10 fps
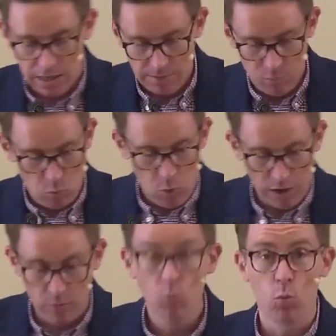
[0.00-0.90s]
Um,
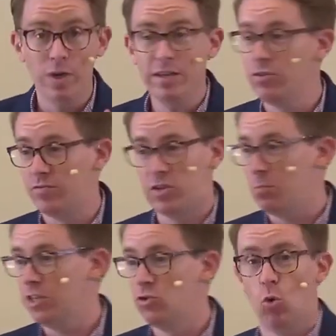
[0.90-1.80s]
one, we
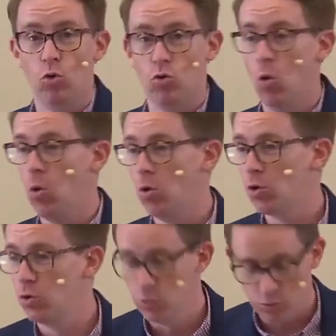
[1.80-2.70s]
simply don't
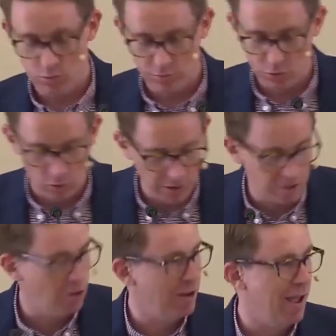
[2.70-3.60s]
know who
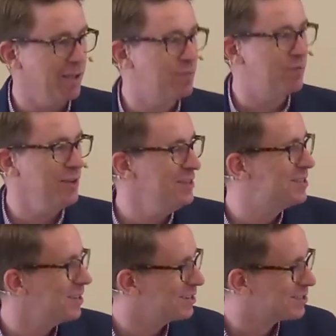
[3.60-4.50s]
joins our live
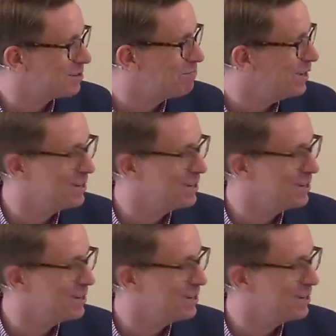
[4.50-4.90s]
feed at St.